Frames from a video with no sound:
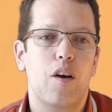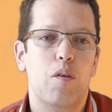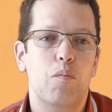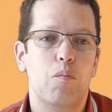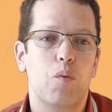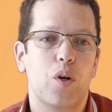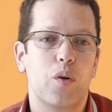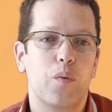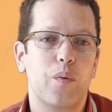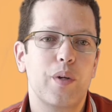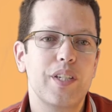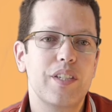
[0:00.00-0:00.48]

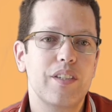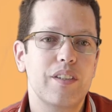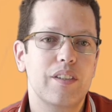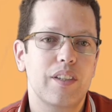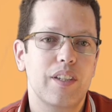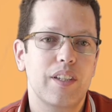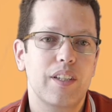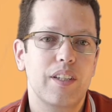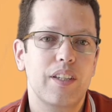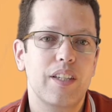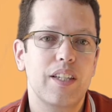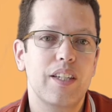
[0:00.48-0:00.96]
More
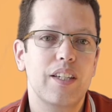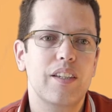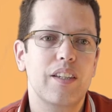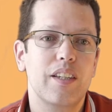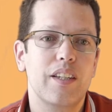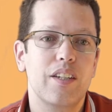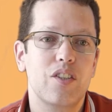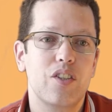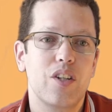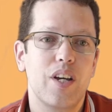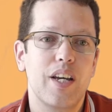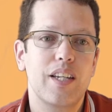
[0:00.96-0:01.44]
recently, Eagley
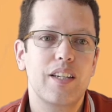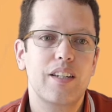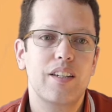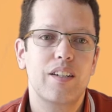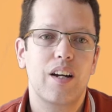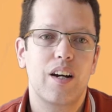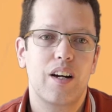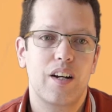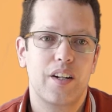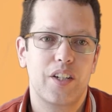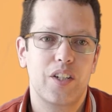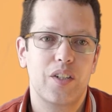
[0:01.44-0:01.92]
and
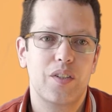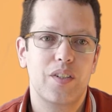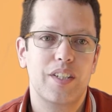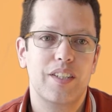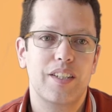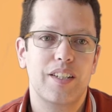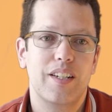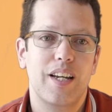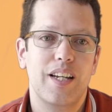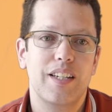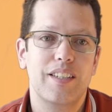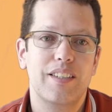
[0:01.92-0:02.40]
Chaikin argued in
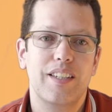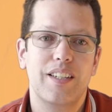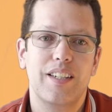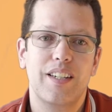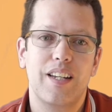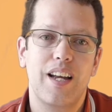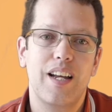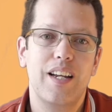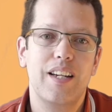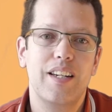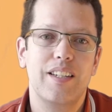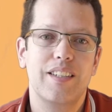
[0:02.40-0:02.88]
the
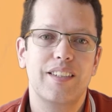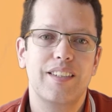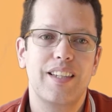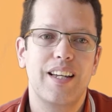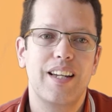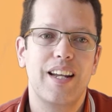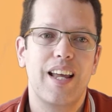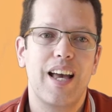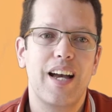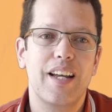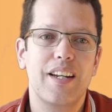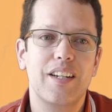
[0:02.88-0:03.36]
1990s
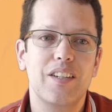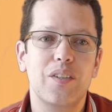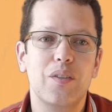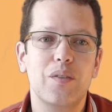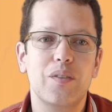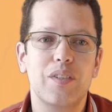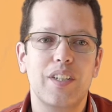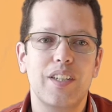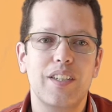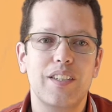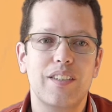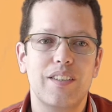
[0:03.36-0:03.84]
that
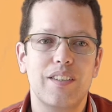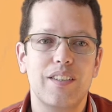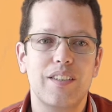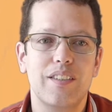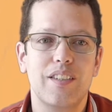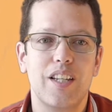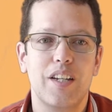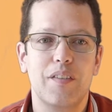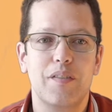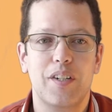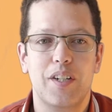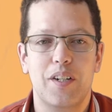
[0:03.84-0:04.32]
attitudes
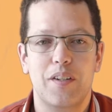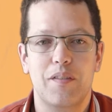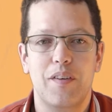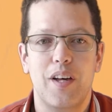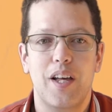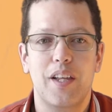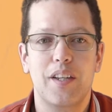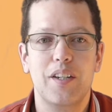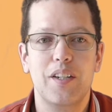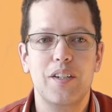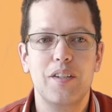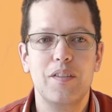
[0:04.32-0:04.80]
consist of an
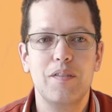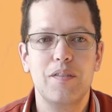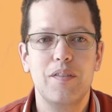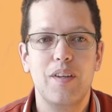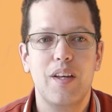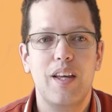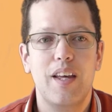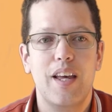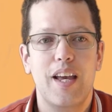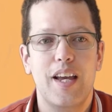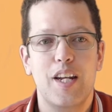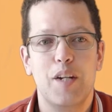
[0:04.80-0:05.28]
evaluative
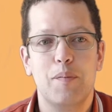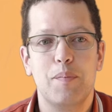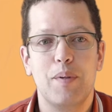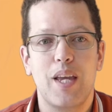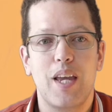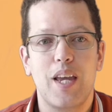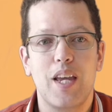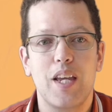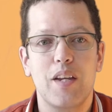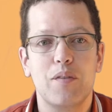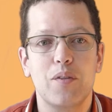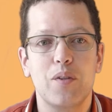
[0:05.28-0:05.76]
and a
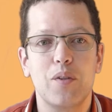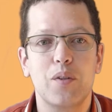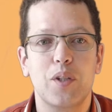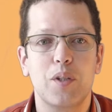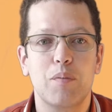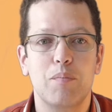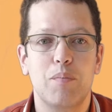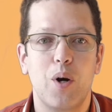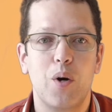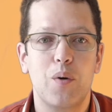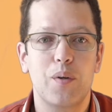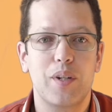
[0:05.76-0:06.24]
behavioral
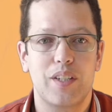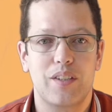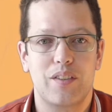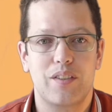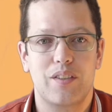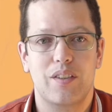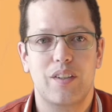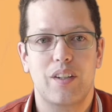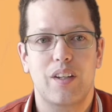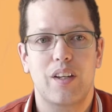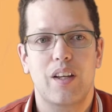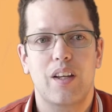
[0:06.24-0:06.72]

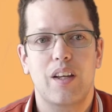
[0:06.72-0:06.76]
component.